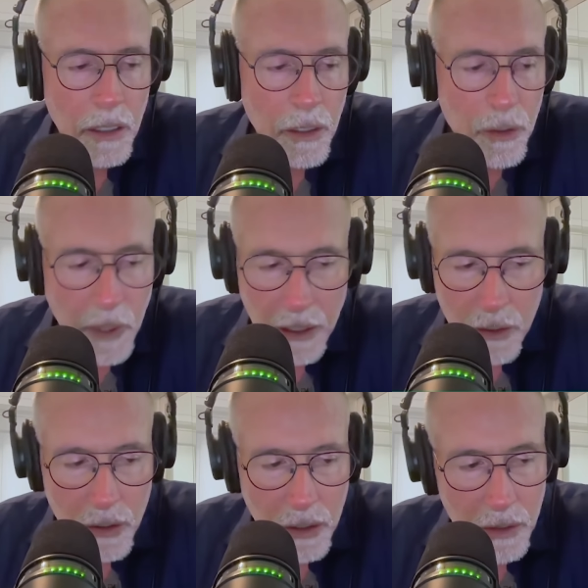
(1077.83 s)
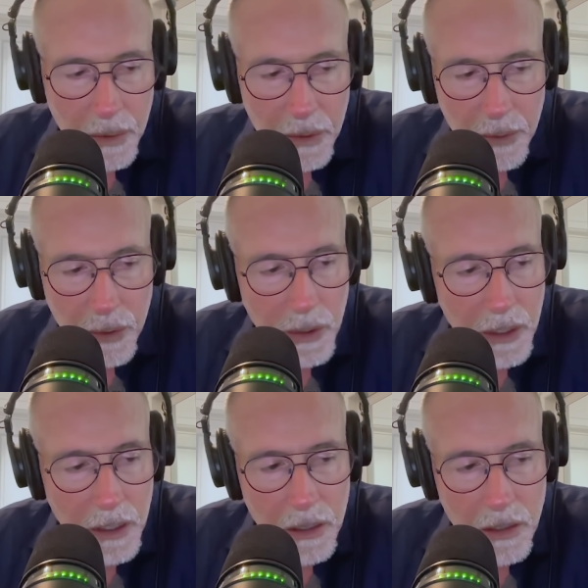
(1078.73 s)
great core group of
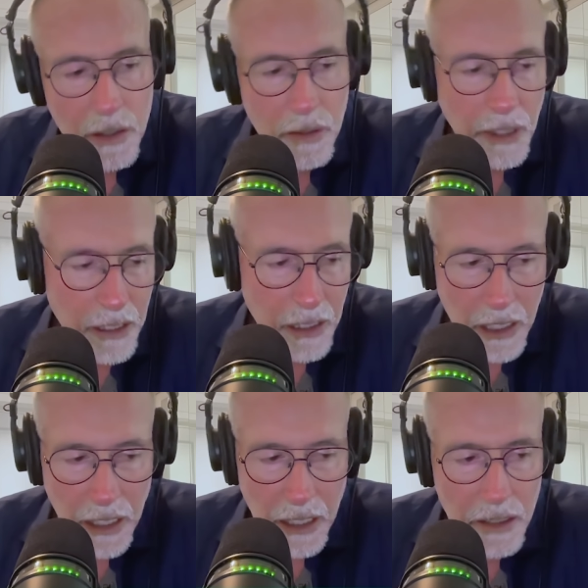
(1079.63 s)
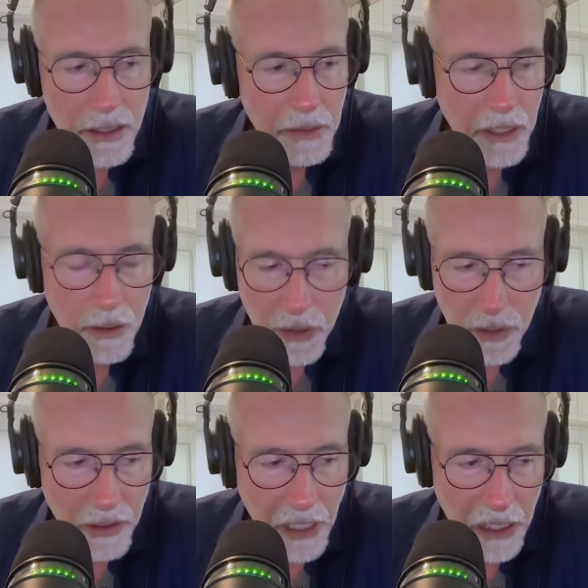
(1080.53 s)
employees, great clients. We cornered
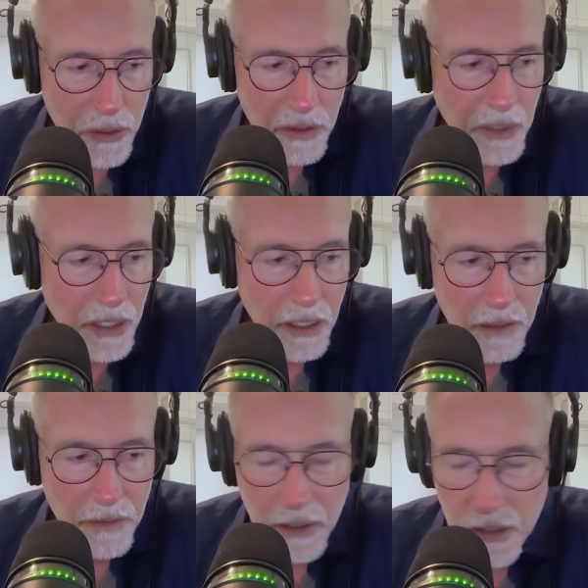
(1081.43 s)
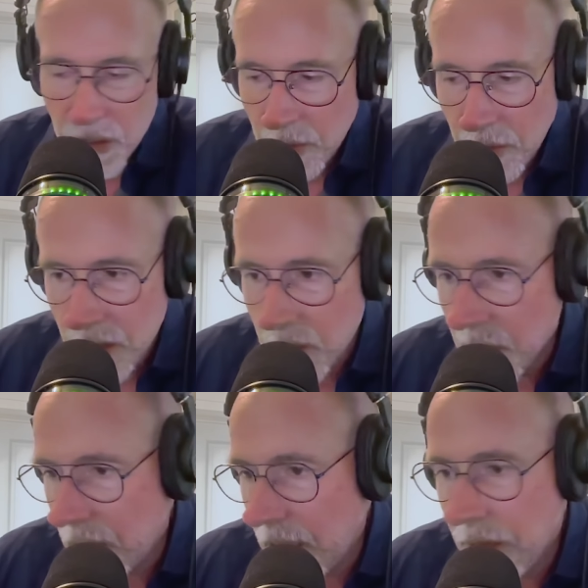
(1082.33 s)
the luxury market for digital
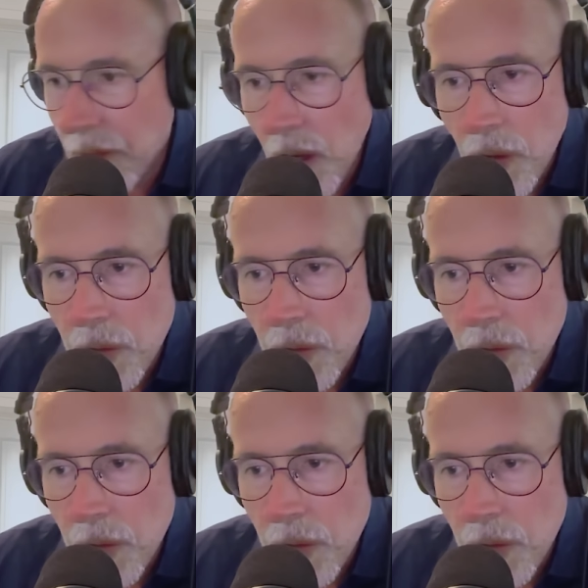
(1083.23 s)
benchmarking. All the